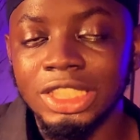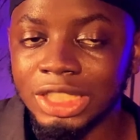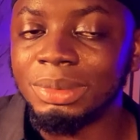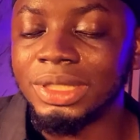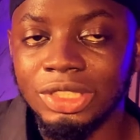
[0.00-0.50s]

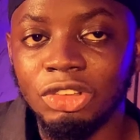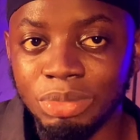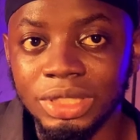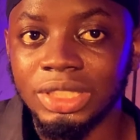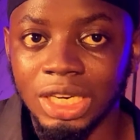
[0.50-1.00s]
The beginning of
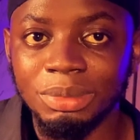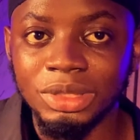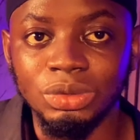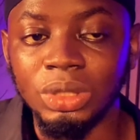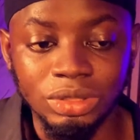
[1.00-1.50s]
Pixellab
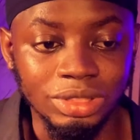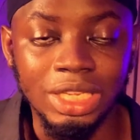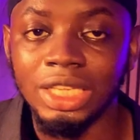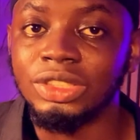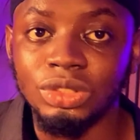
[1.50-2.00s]
is when you
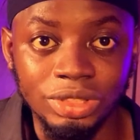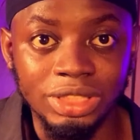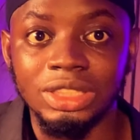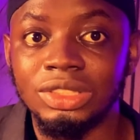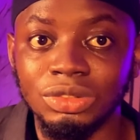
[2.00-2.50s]
start
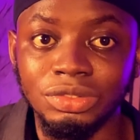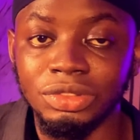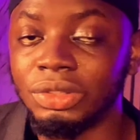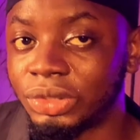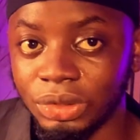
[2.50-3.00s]
using it to
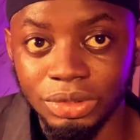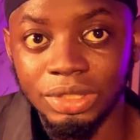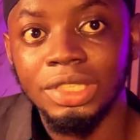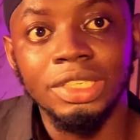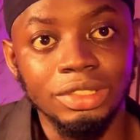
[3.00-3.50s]
function.
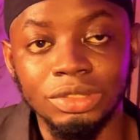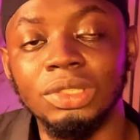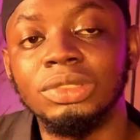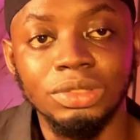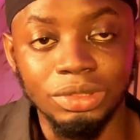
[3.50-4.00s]
You
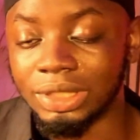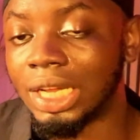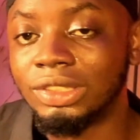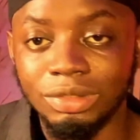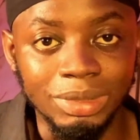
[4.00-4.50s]
want to
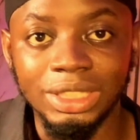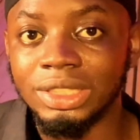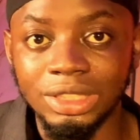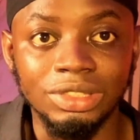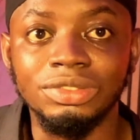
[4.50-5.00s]
start
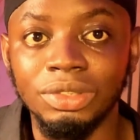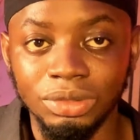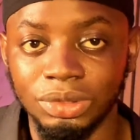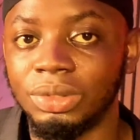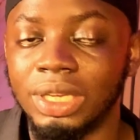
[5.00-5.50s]
making it
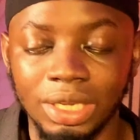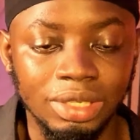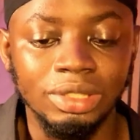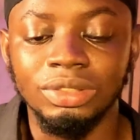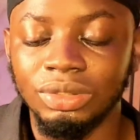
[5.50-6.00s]
functional.
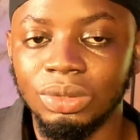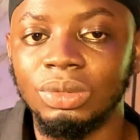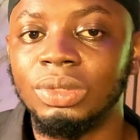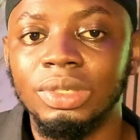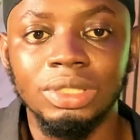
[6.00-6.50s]
So
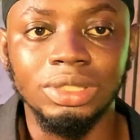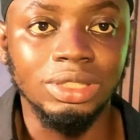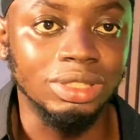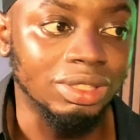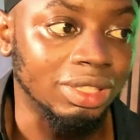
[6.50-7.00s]

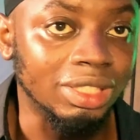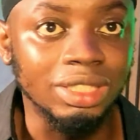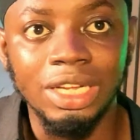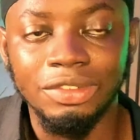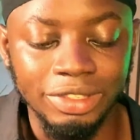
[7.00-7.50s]
this is the
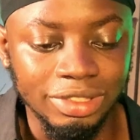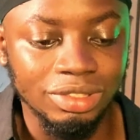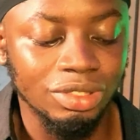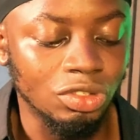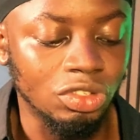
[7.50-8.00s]
interface
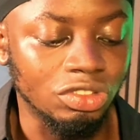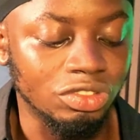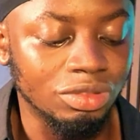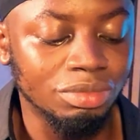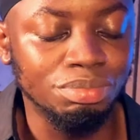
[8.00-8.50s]
of
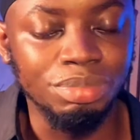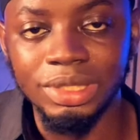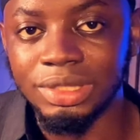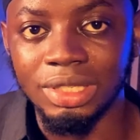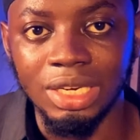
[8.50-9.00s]

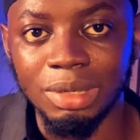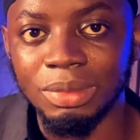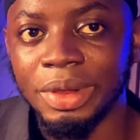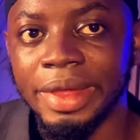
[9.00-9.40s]
Pixellab.